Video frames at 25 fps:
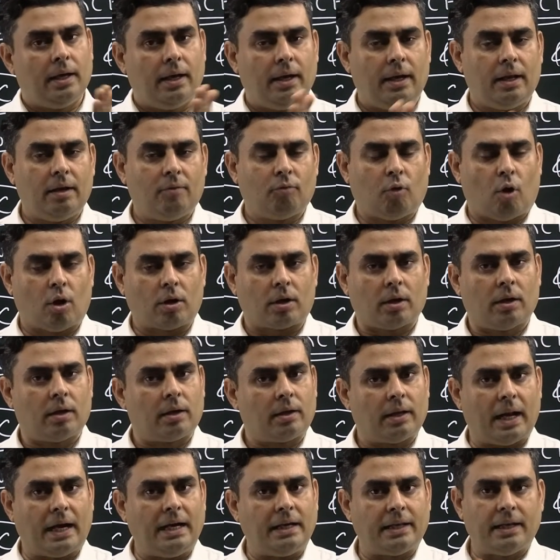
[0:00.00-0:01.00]
in what?
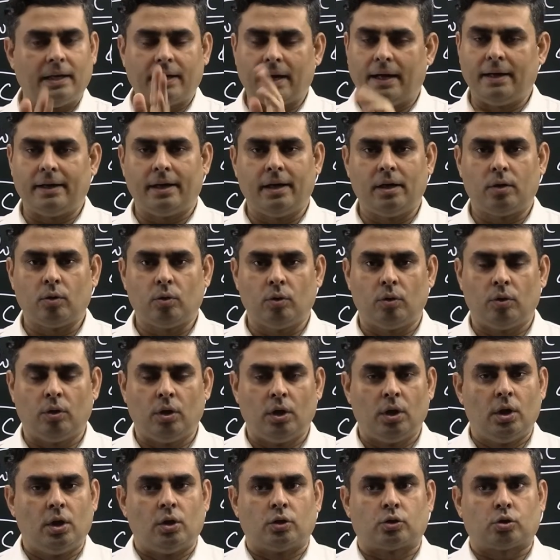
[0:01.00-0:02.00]
1992.
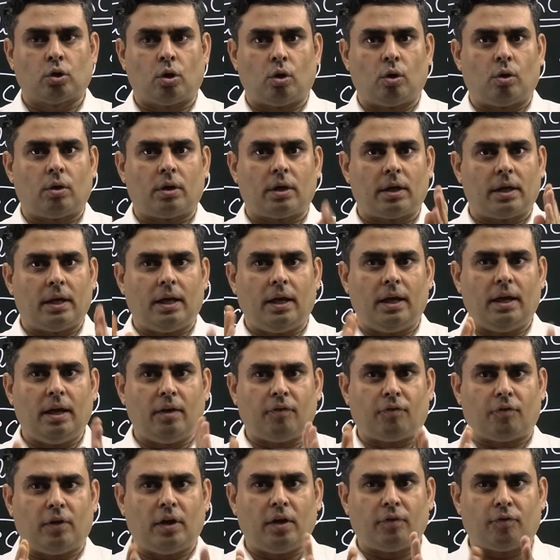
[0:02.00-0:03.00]
So
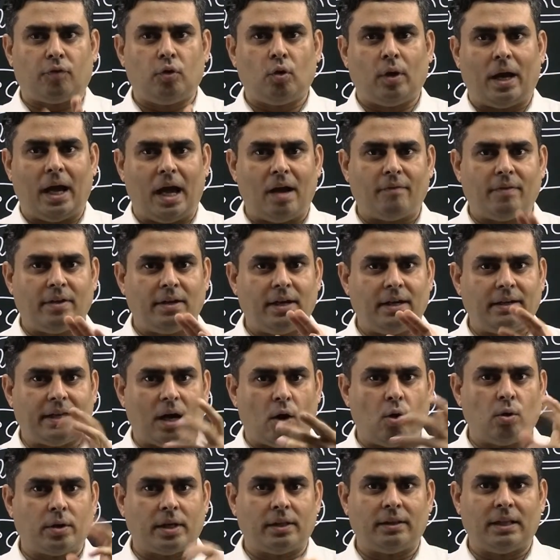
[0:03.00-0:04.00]
if you have any
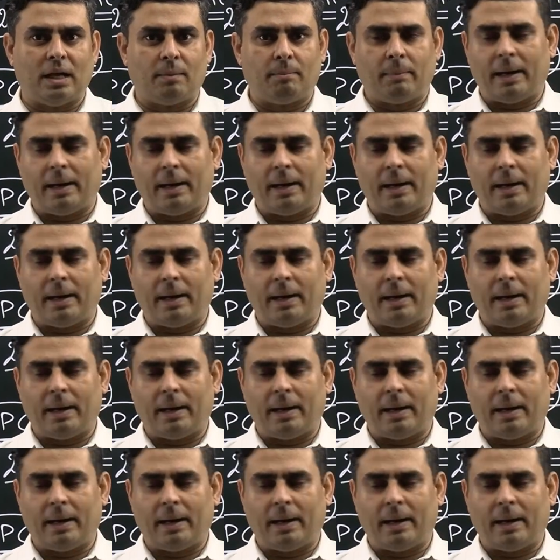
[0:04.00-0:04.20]
doubt in the